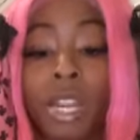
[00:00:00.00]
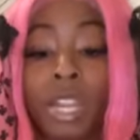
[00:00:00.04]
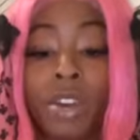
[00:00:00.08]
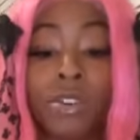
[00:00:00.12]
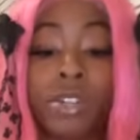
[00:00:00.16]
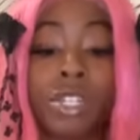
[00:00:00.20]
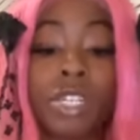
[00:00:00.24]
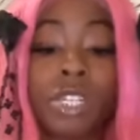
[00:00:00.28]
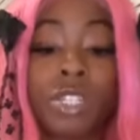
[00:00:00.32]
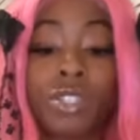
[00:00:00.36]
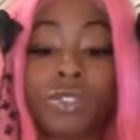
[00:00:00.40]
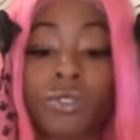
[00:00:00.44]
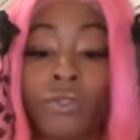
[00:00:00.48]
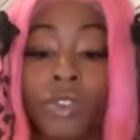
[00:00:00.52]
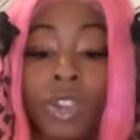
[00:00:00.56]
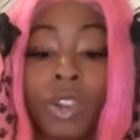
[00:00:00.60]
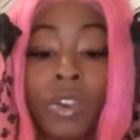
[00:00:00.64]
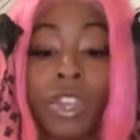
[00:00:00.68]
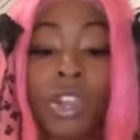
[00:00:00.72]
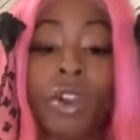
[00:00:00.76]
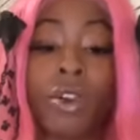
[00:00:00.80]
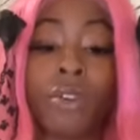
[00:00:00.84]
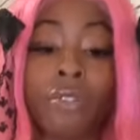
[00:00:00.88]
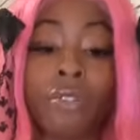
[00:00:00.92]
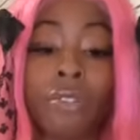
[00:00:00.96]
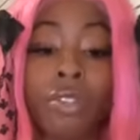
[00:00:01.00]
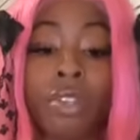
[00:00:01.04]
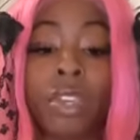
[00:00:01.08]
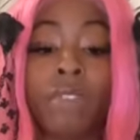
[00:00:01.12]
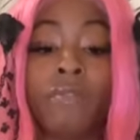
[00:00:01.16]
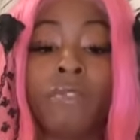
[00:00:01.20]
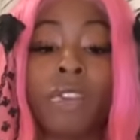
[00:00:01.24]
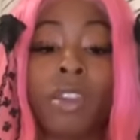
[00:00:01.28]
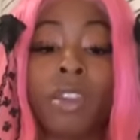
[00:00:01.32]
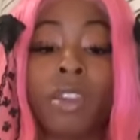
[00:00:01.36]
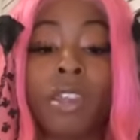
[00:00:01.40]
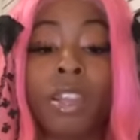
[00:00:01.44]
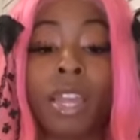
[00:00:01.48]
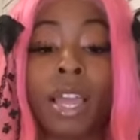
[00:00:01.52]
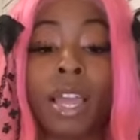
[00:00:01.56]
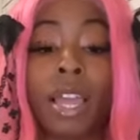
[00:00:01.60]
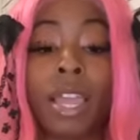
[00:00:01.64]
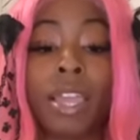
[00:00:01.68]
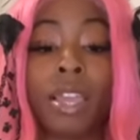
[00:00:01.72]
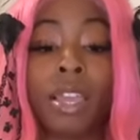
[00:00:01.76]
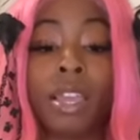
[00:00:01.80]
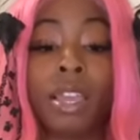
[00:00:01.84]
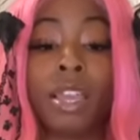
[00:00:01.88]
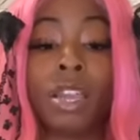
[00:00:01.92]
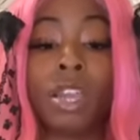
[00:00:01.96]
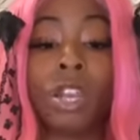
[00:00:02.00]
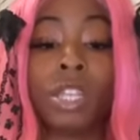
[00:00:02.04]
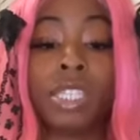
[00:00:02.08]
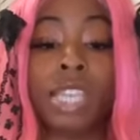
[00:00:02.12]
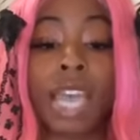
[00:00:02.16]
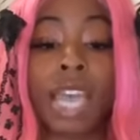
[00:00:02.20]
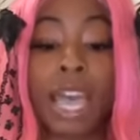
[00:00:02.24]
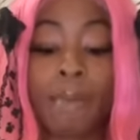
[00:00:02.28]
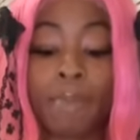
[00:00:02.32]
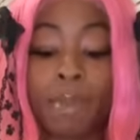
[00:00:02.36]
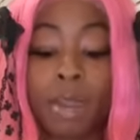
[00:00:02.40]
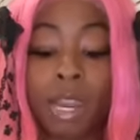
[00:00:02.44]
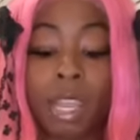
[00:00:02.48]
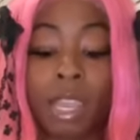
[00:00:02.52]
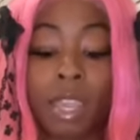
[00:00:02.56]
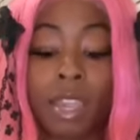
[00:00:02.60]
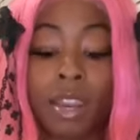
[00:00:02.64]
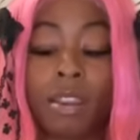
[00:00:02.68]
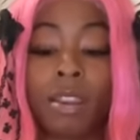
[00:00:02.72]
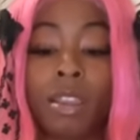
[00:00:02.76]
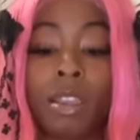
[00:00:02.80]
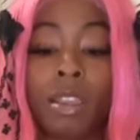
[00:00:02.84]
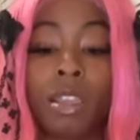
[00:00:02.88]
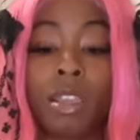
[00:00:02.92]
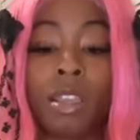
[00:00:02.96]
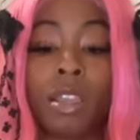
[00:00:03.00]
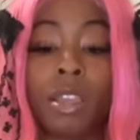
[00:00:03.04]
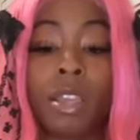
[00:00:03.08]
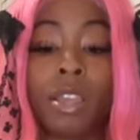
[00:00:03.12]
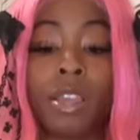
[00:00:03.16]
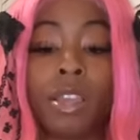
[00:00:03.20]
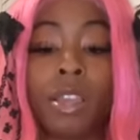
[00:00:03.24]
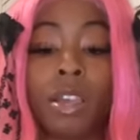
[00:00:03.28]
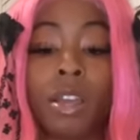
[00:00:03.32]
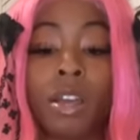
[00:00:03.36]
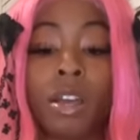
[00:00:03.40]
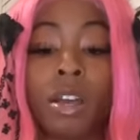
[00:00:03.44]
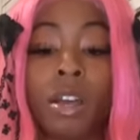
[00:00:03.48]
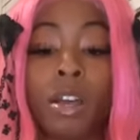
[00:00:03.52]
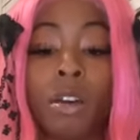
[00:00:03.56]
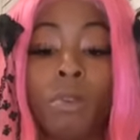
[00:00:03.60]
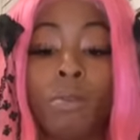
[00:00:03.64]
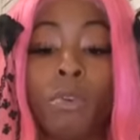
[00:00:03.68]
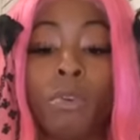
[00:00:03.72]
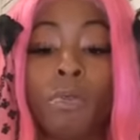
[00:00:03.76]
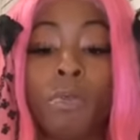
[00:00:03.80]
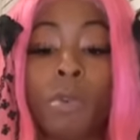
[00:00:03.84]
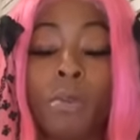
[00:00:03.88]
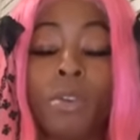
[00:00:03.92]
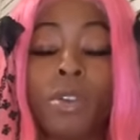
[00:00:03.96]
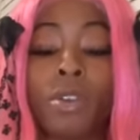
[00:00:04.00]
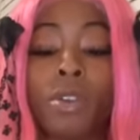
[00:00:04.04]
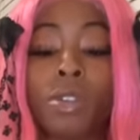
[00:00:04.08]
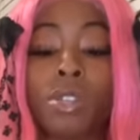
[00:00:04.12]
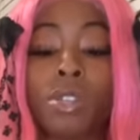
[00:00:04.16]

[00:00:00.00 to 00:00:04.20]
energies are very earthy, very like tapping in. Um, remember your